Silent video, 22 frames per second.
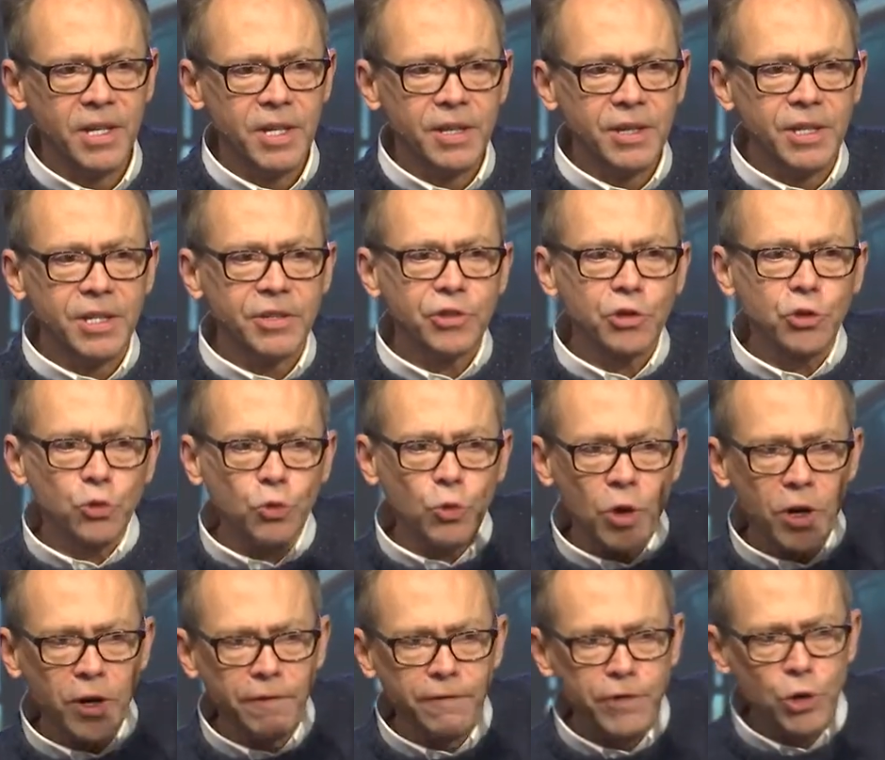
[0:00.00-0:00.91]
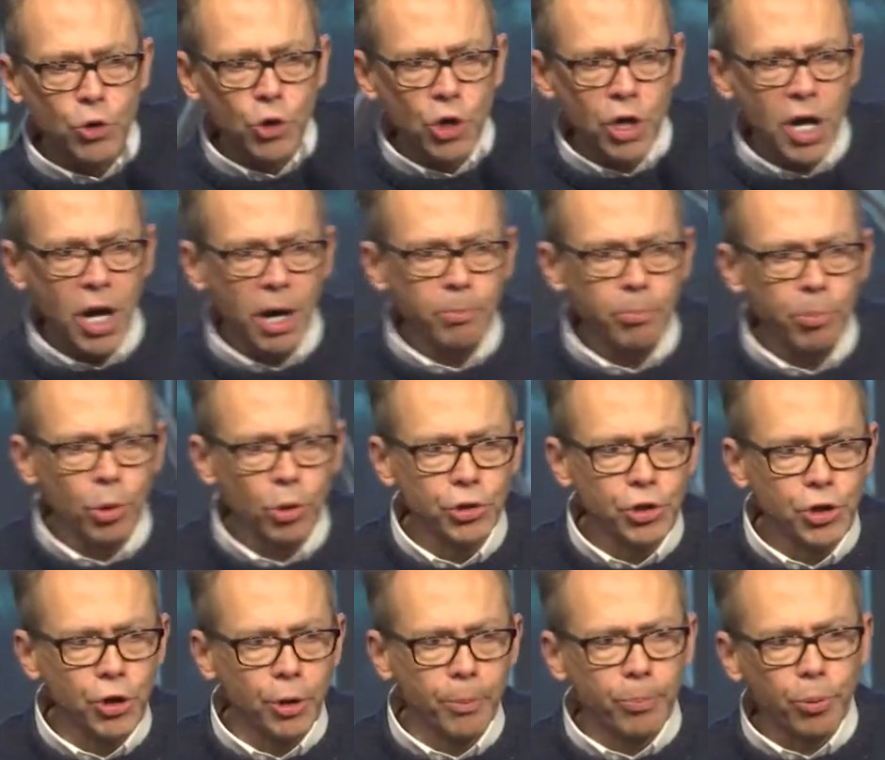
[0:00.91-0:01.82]
This is where if you couple
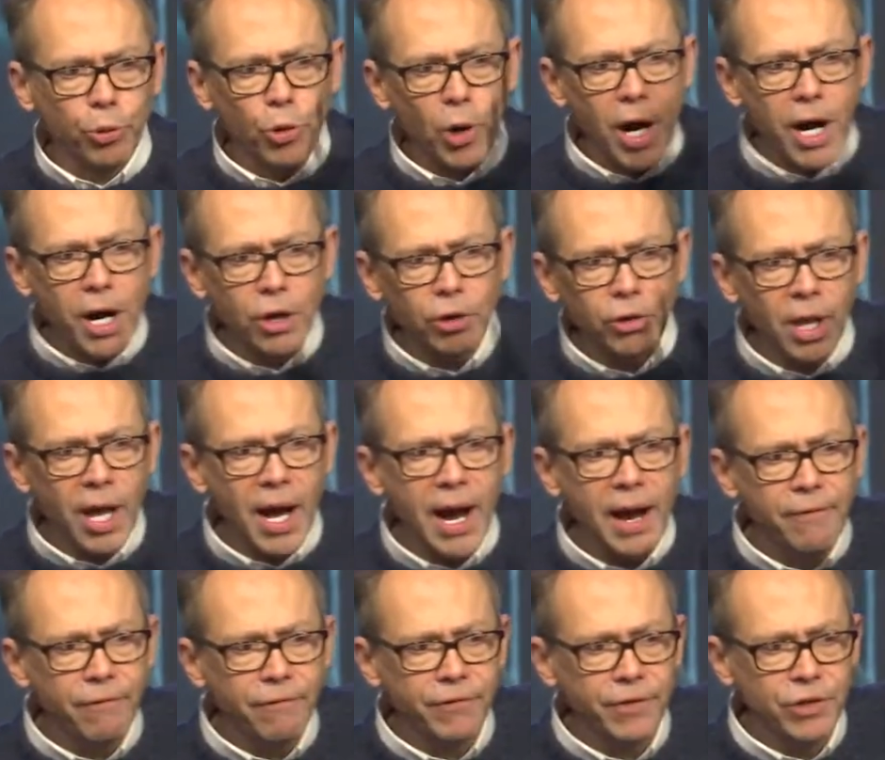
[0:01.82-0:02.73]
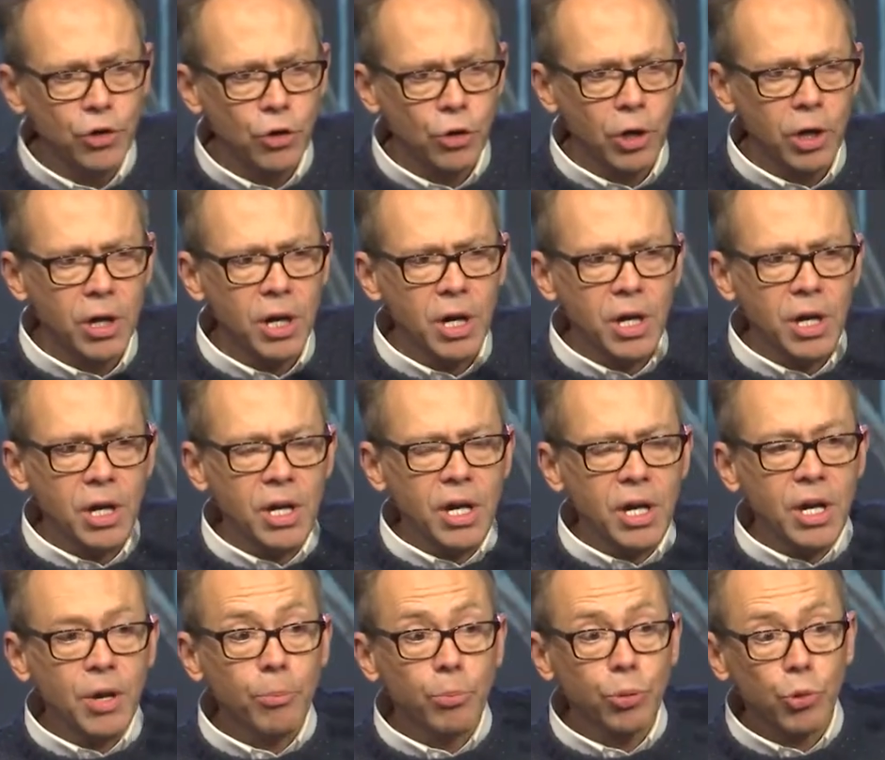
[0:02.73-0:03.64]
your prayer life, you're
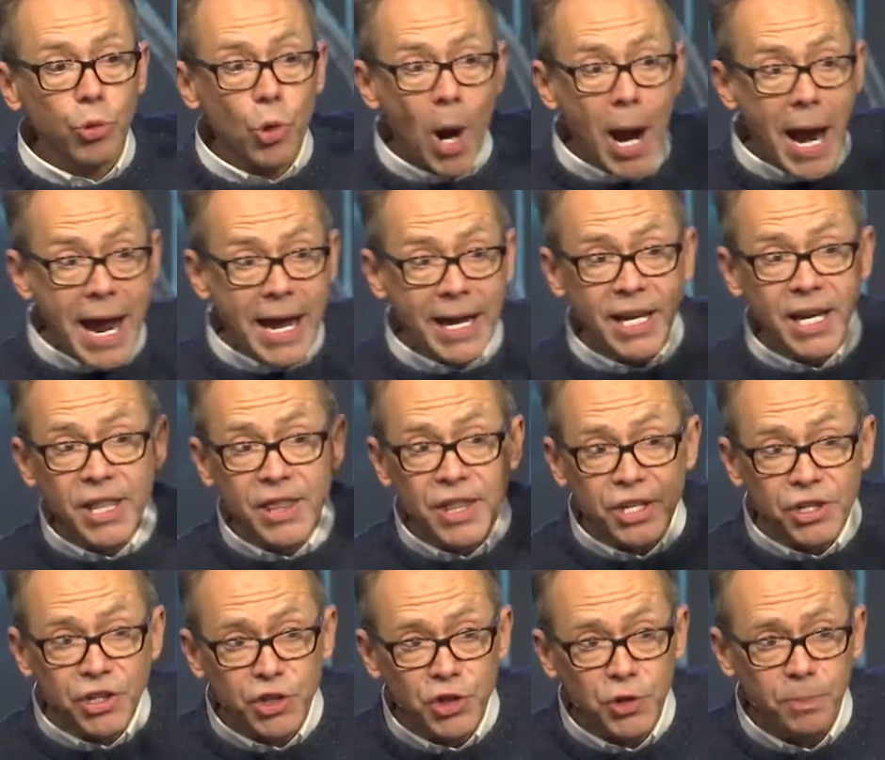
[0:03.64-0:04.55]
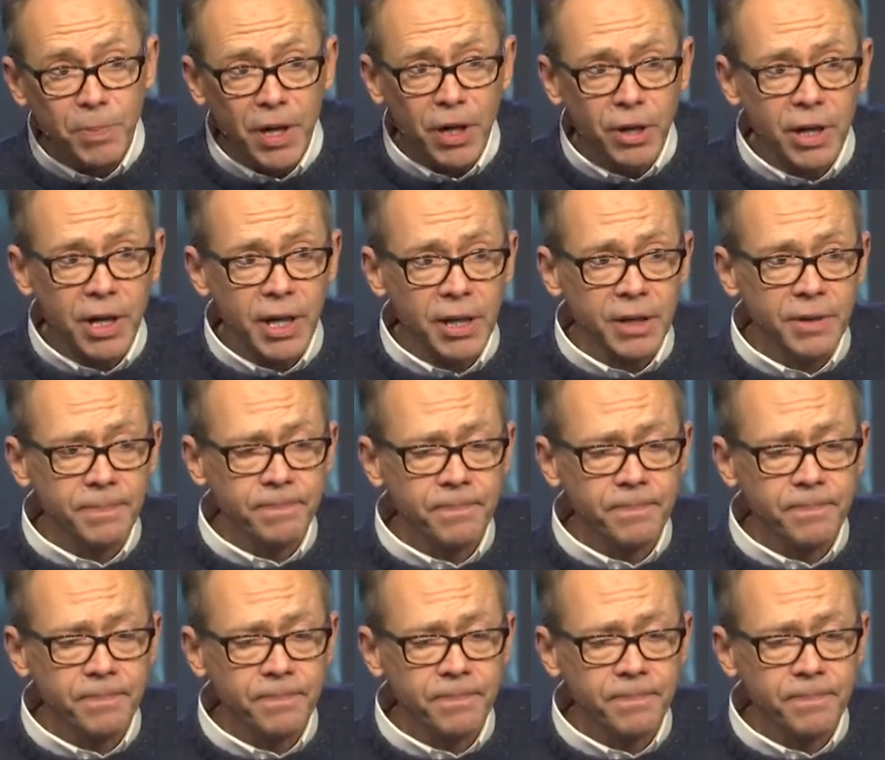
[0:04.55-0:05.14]
praying in the spirit,